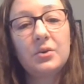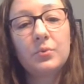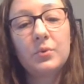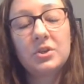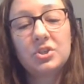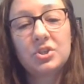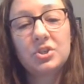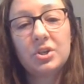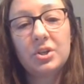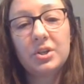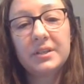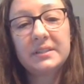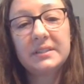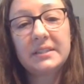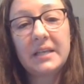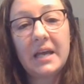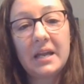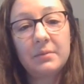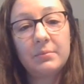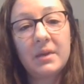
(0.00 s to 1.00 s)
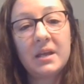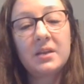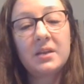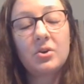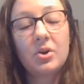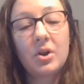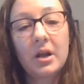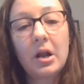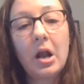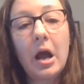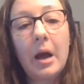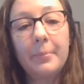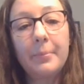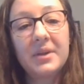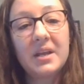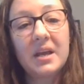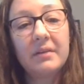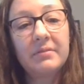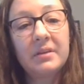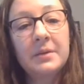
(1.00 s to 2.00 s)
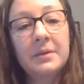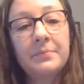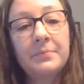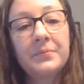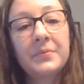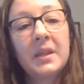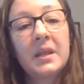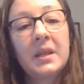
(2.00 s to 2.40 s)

is your assignment or a copy of it.